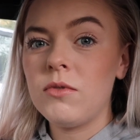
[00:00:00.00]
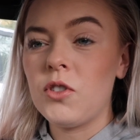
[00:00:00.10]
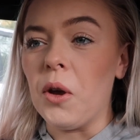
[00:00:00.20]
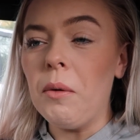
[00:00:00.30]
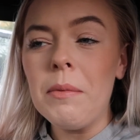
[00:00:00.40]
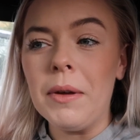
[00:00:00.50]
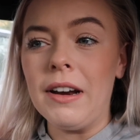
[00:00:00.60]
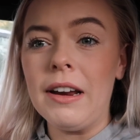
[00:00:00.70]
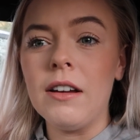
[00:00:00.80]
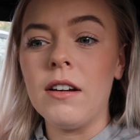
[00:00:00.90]
to him in
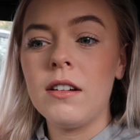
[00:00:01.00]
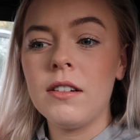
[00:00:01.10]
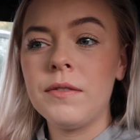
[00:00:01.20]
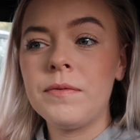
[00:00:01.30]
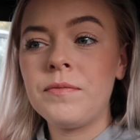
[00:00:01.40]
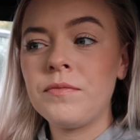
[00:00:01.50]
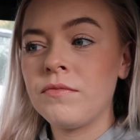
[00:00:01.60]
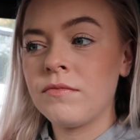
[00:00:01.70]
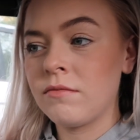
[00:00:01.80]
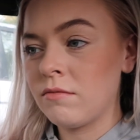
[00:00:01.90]
here,
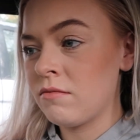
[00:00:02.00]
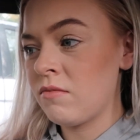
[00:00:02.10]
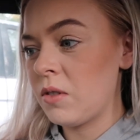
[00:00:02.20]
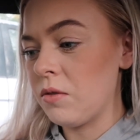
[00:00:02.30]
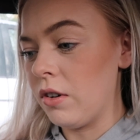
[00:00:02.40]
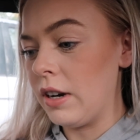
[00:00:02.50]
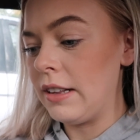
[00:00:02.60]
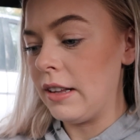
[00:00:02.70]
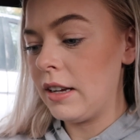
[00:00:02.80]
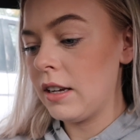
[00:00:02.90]

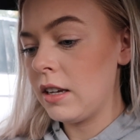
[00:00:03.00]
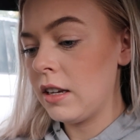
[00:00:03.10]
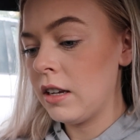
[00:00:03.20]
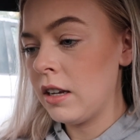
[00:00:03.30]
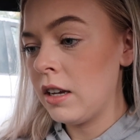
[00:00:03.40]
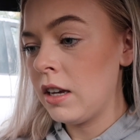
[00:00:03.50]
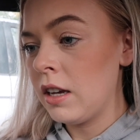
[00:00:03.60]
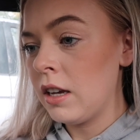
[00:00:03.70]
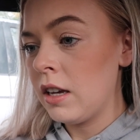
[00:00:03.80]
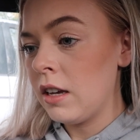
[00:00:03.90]
really.
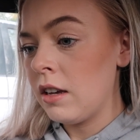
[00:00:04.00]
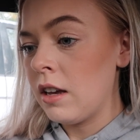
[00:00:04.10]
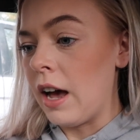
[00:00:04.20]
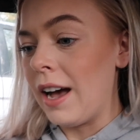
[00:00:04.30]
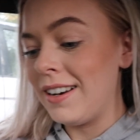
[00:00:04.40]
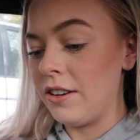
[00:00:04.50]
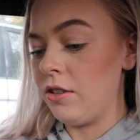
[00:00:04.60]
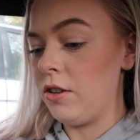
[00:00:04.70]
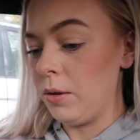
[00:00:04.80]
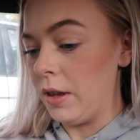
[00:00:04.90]
I
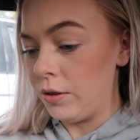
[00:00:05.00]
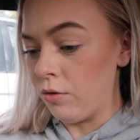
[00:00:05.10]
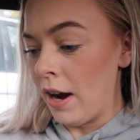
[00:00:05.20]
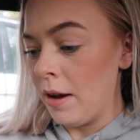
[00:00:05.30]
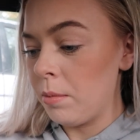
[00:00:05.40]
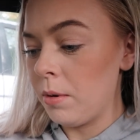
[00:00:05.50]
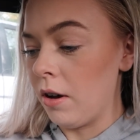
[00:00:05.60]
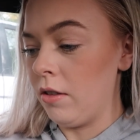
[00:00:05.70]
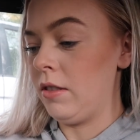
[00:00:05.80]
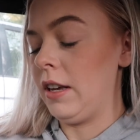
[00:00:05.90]
didn't do this wrap
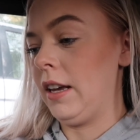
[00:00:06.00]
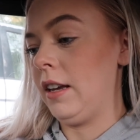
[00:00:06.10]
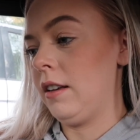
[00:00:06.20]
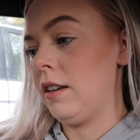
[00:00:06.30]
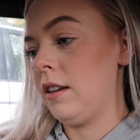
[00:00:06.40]
on the